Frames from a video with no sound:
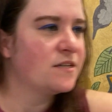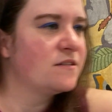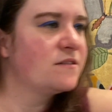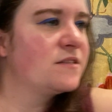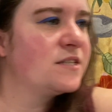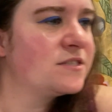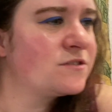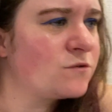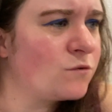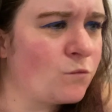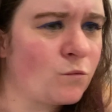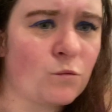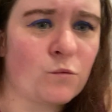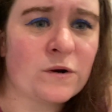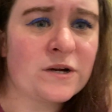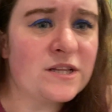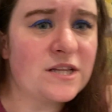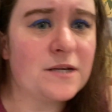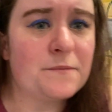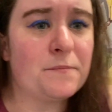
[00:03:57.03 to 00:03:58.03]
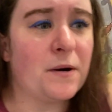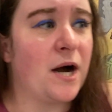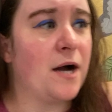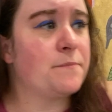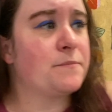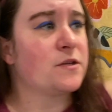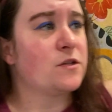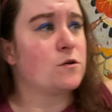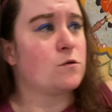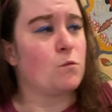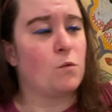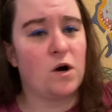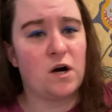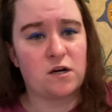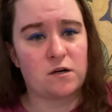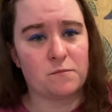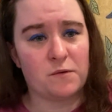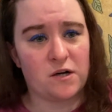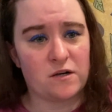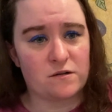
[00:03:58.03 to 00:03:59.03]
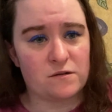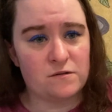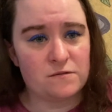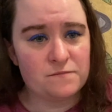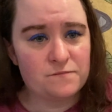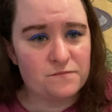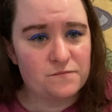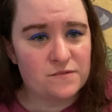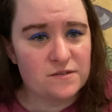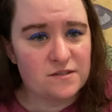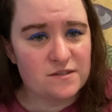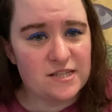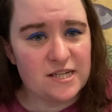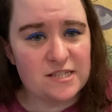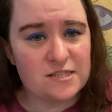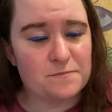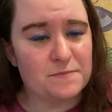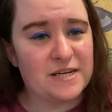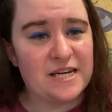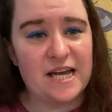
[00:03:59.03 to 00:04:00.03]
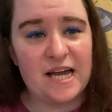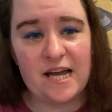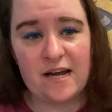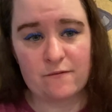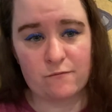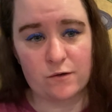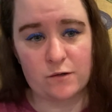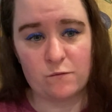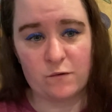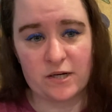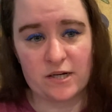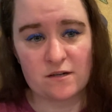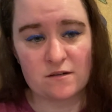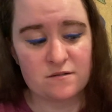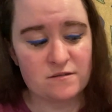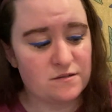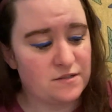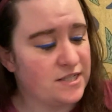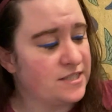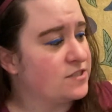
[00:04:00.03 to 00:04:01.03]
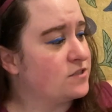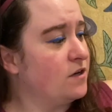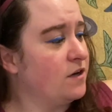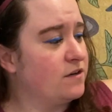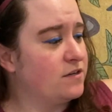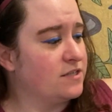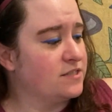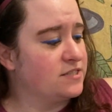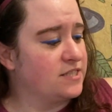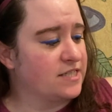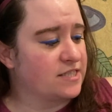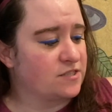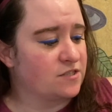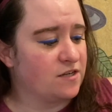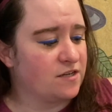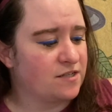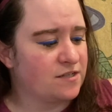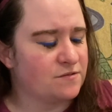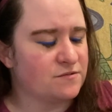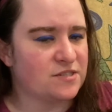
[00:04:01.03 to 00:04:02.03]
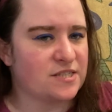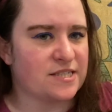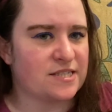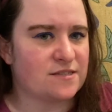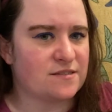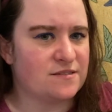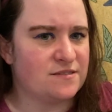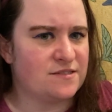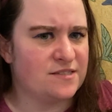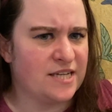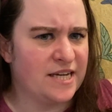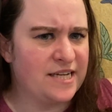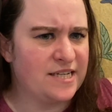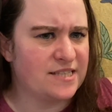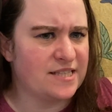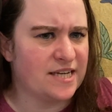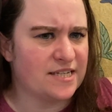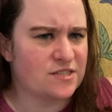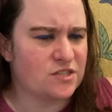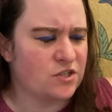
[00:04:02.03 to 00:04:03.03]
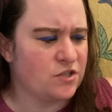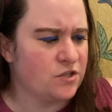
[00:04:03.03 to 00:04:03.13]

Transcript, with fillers: this really popular water bottle that has been everywhere. I saw it on TikTok and I was like, dang, that's